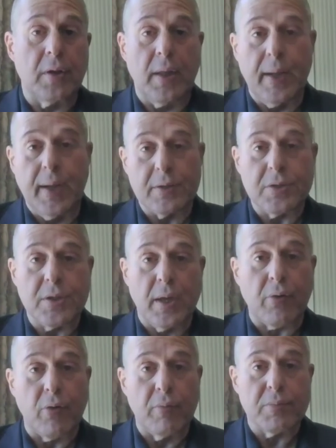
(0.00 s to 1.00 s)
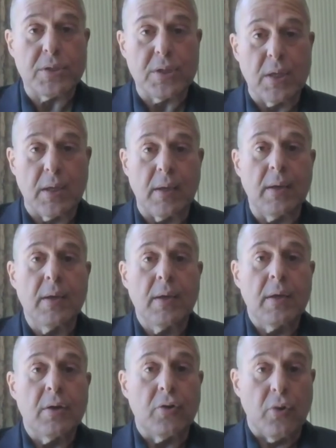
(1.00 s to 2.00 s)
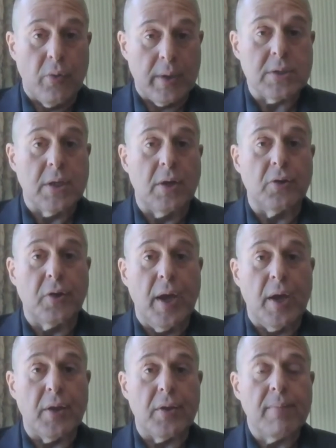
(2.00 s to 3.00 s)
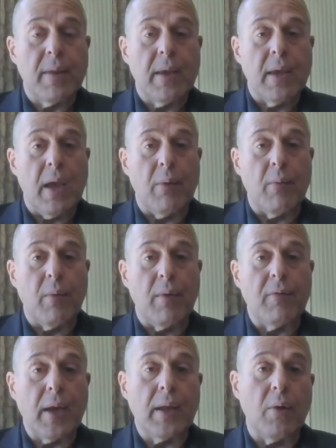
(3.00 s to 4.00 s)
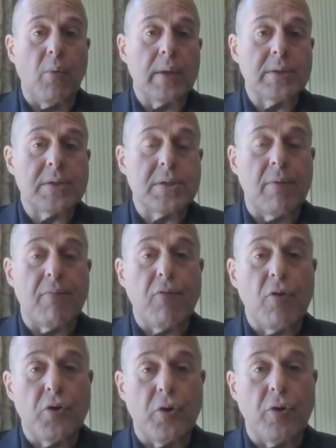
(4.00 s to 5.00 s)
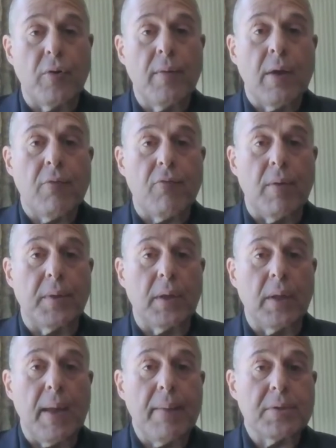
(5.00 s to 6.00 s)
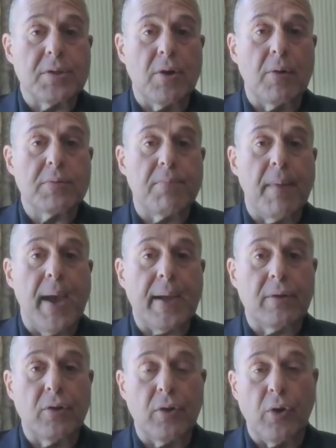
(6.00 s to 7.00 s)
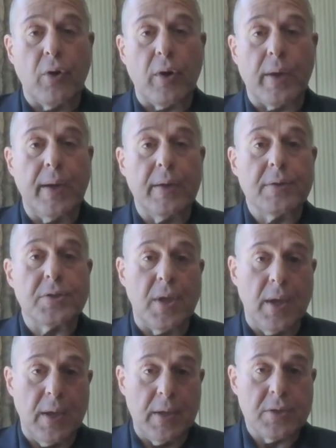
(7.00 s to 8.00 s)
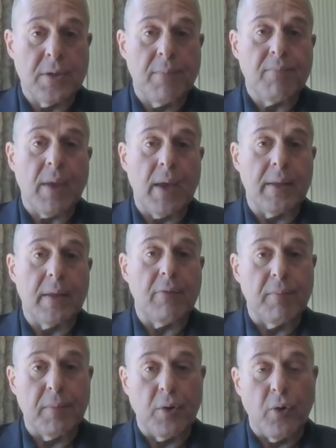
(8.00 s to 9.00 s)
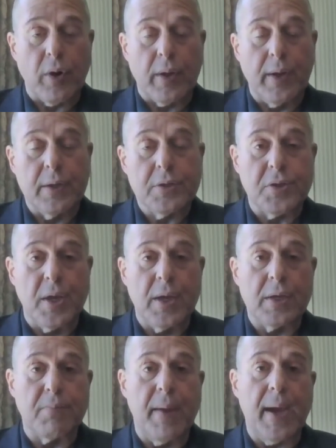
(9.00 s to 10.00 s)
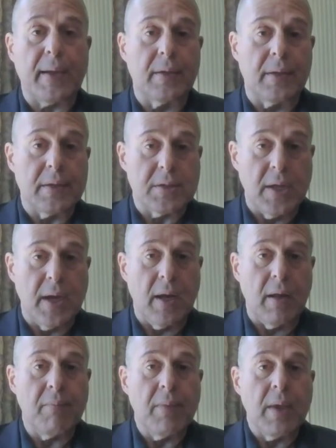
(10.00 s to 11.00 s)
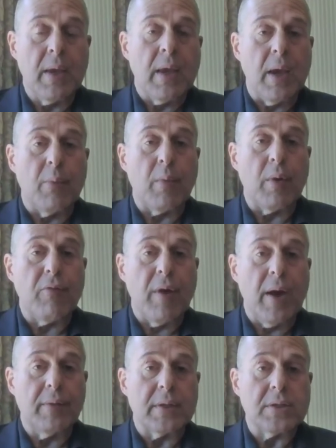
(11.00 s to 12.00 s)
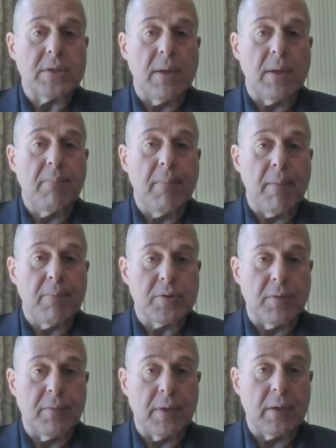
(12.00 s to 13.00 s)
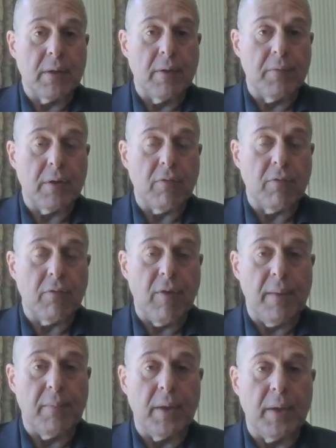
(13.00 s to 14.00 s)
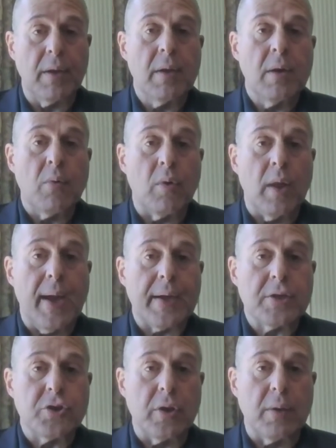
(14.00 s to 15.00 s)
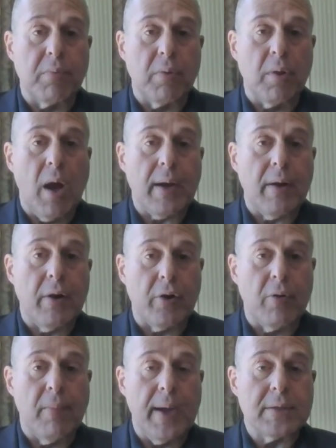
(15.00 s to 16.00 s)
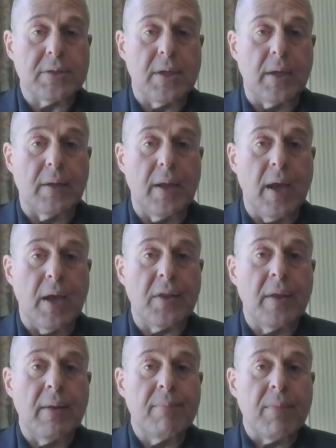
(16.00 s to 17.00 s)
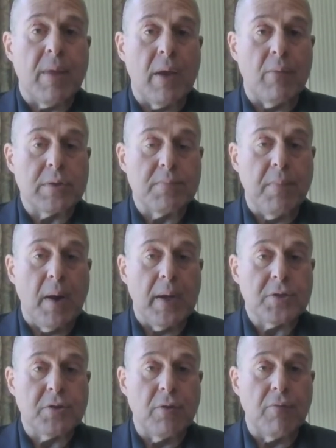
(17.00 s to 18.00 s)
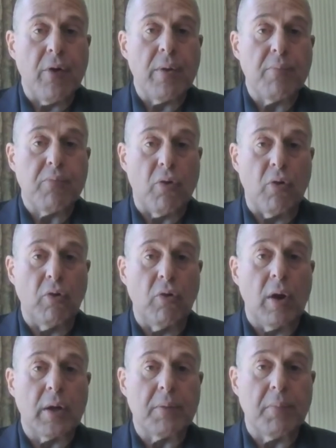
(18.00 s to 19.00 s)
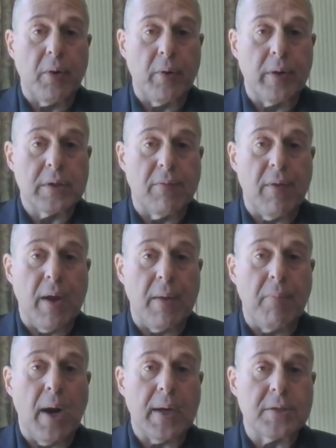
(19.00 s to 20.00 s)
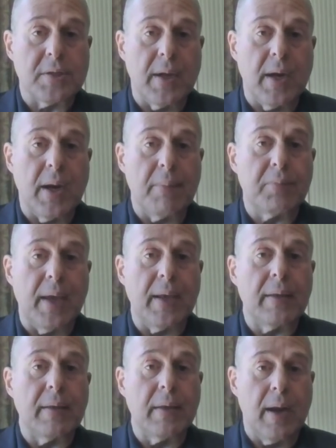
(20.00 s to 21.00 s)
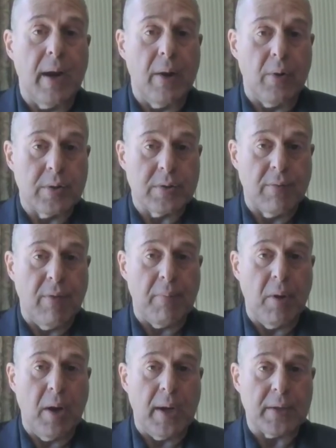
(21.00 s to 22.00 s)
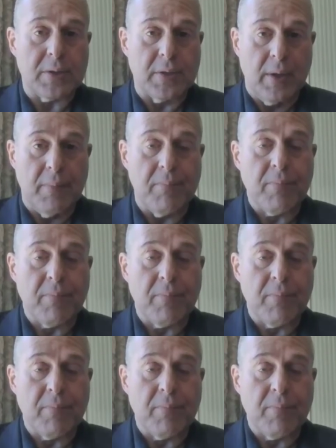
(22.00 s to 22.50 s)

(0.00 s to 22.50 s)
to let out cytochrome C during cell death. And we've taken it one step further from the liposomes back to the organelle stage, and then from the organelle stage back to the cell. And we found that some members of this family will actually block cardiomyocyte death in response to very prolonged periods of hypoxia, up to 18 hours of hypoxia.